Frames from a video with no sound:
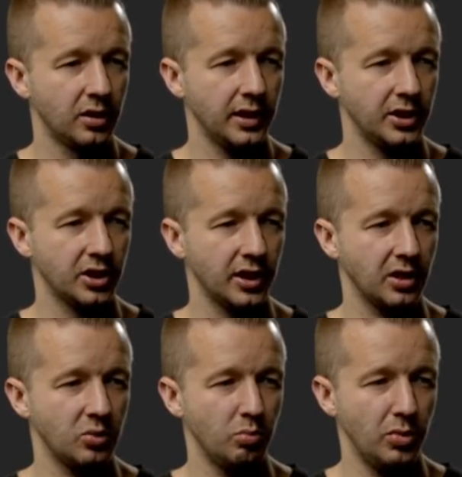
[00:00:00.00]
It's just like
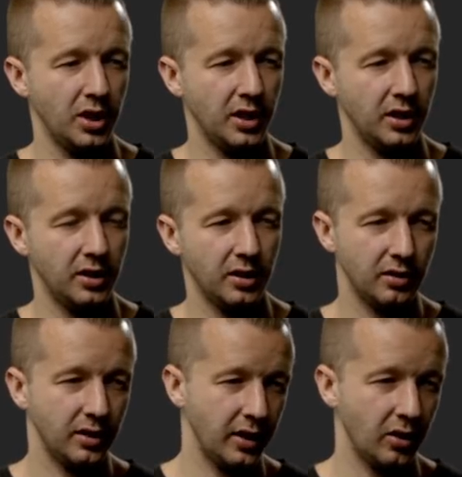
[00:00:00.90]
this mid,
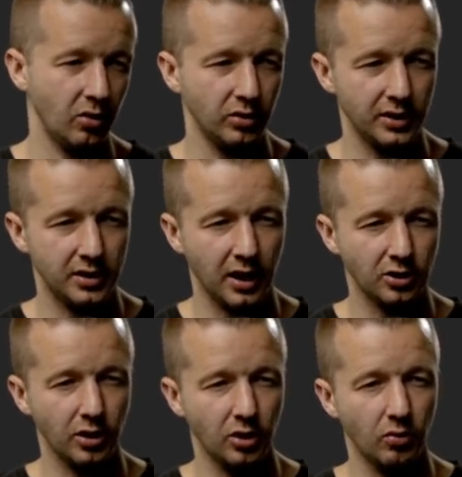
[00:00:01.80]
you know,
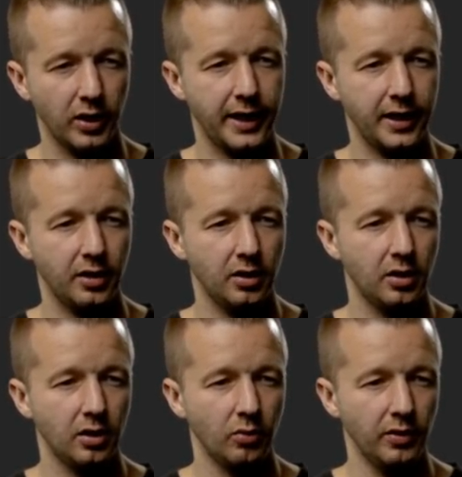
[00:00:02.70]
desaturated gray
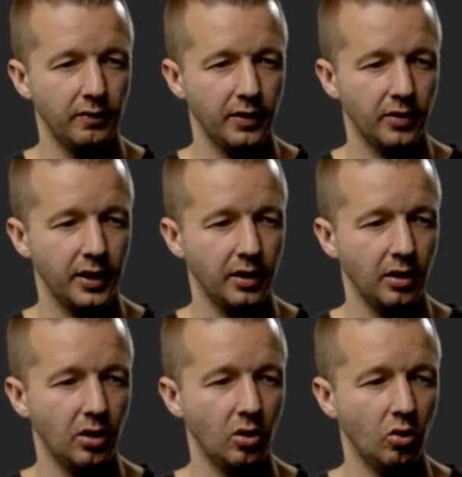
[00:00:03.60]
with a very
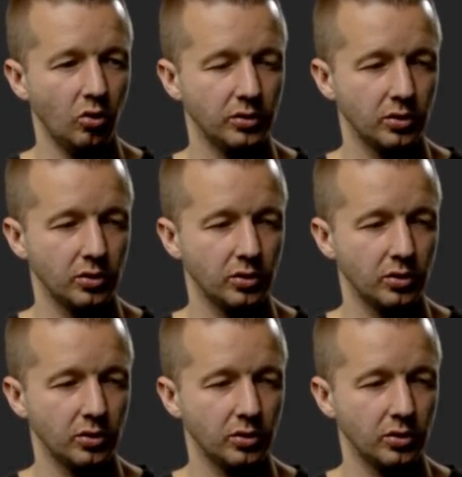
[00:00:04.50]
low,